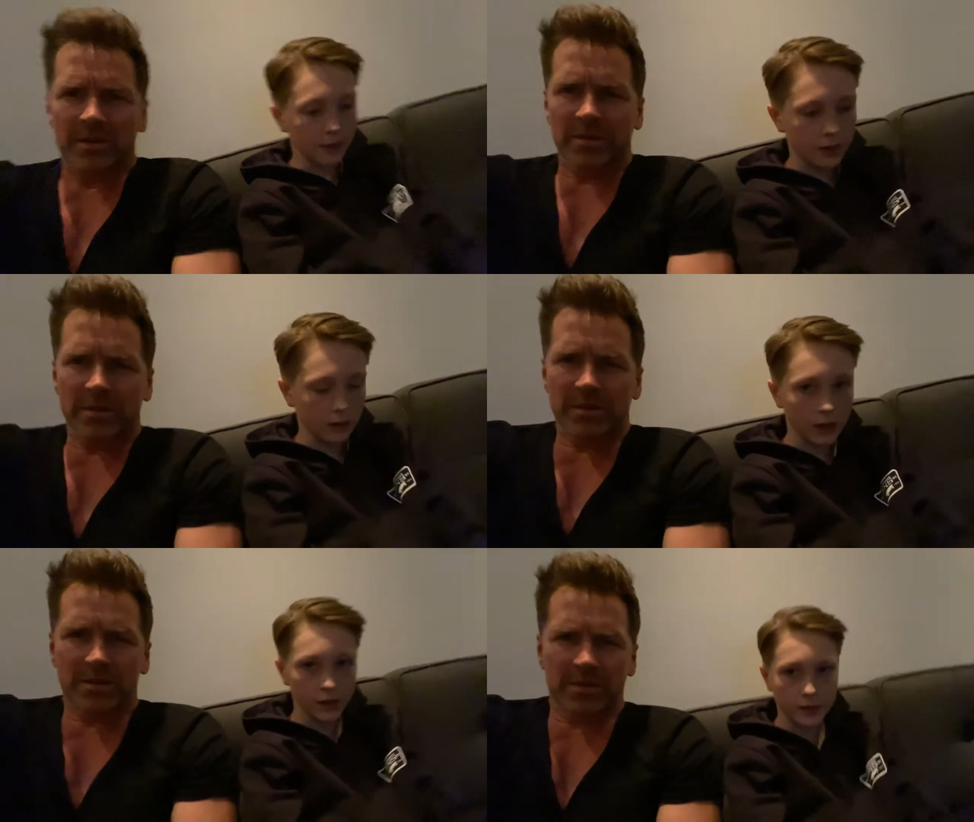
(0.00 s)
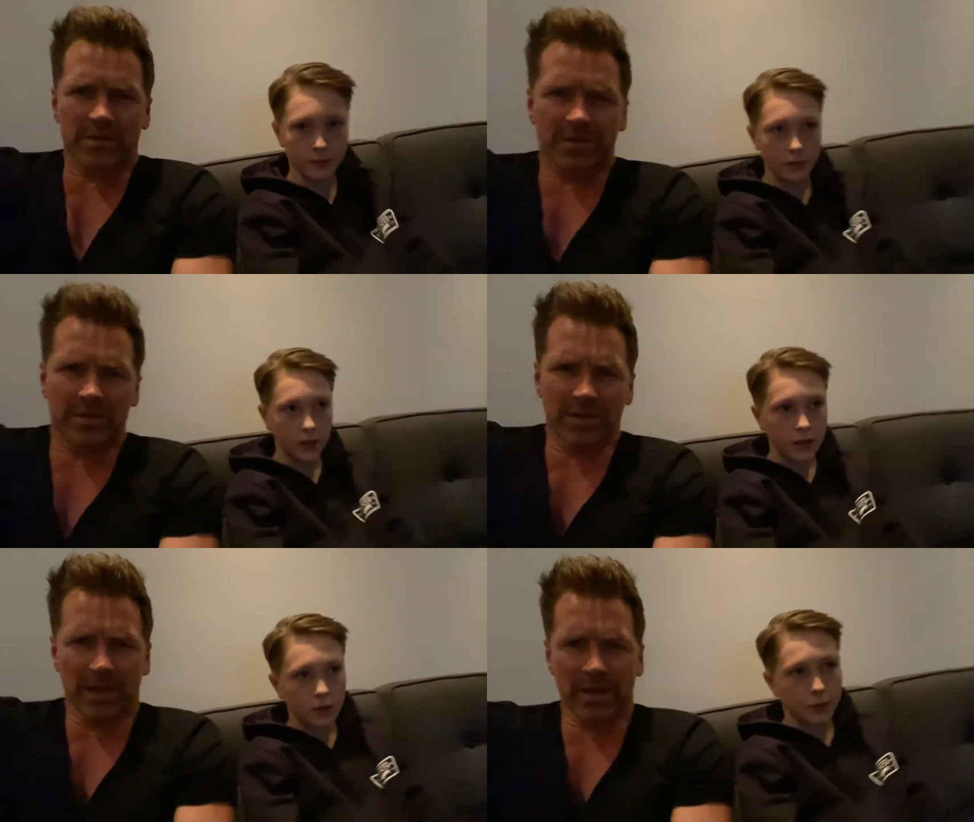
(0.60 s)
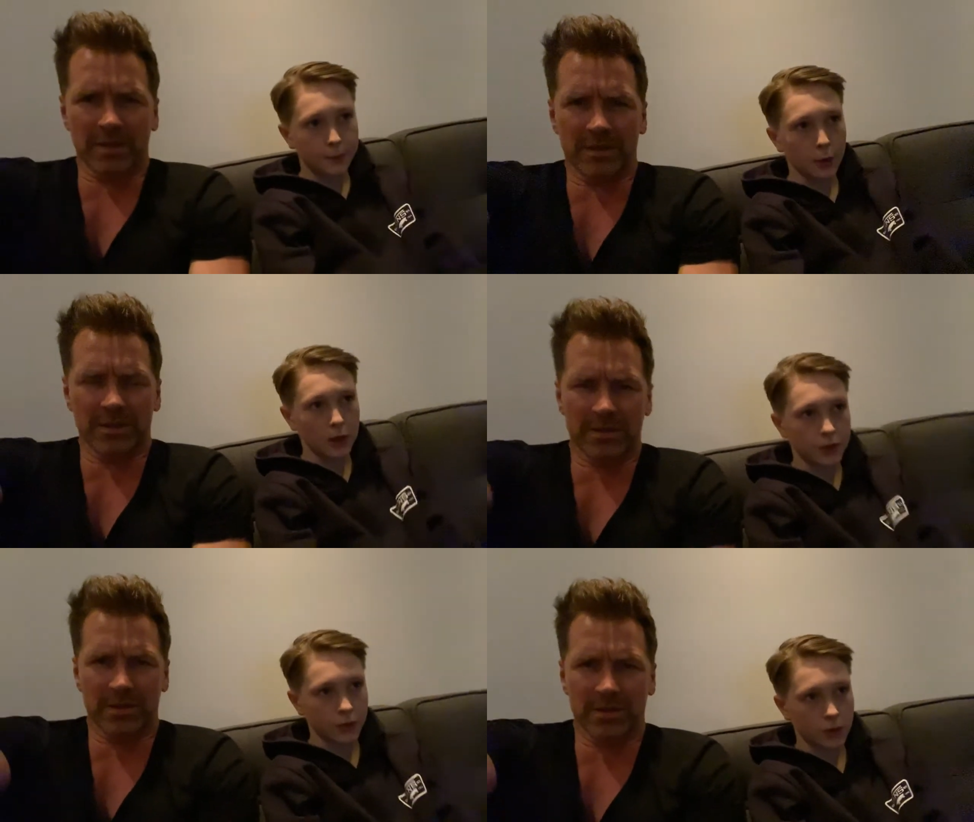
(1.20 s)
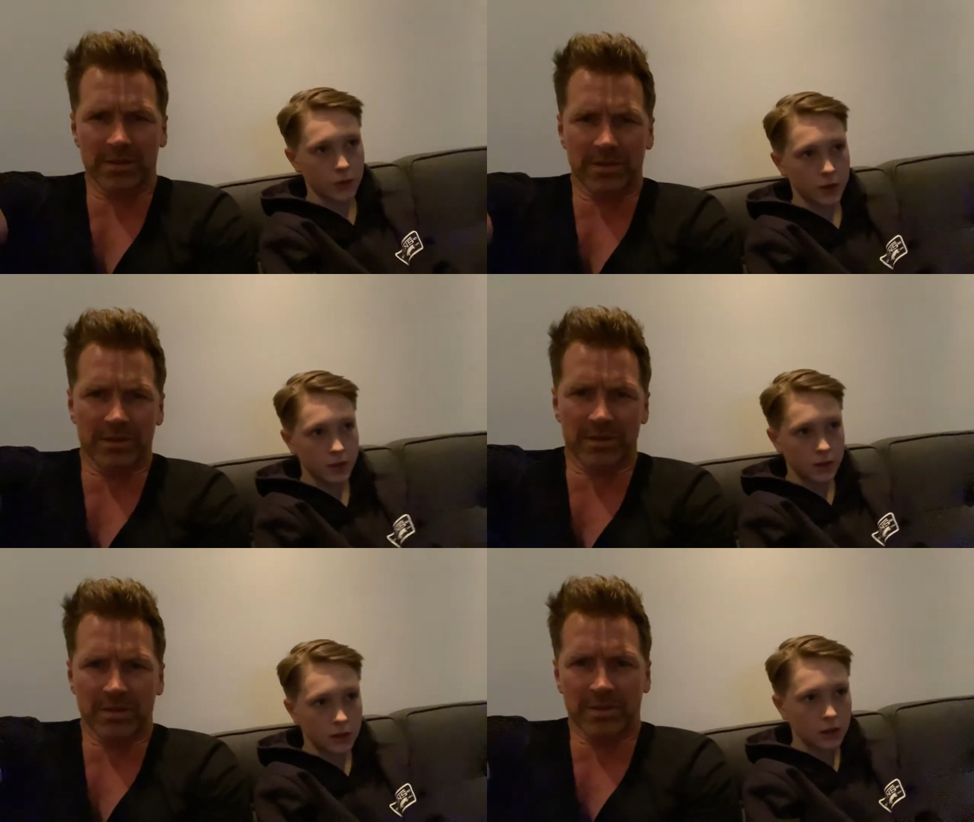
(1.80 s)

Speaker 1: surrounds him. Yeah. With Paul George.